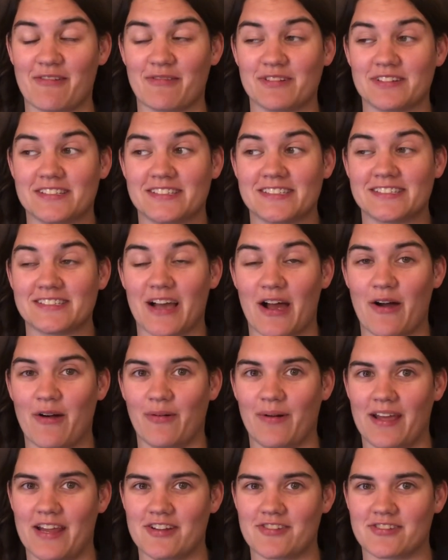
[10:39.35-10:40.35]
It was
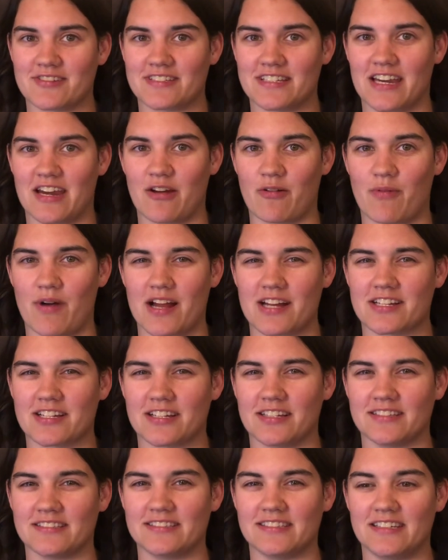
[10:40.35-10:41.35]
so interesting to watch
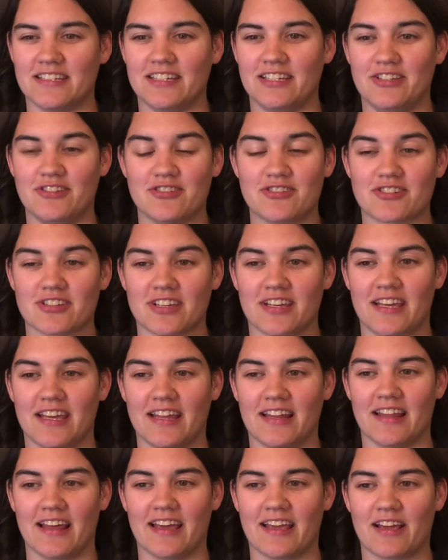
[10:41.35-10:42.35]
because
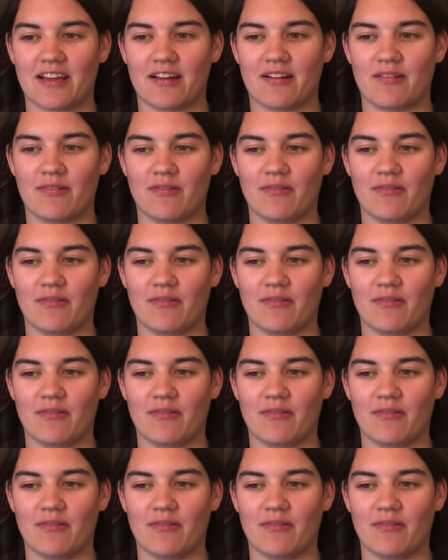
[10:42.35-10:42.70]
usually, like,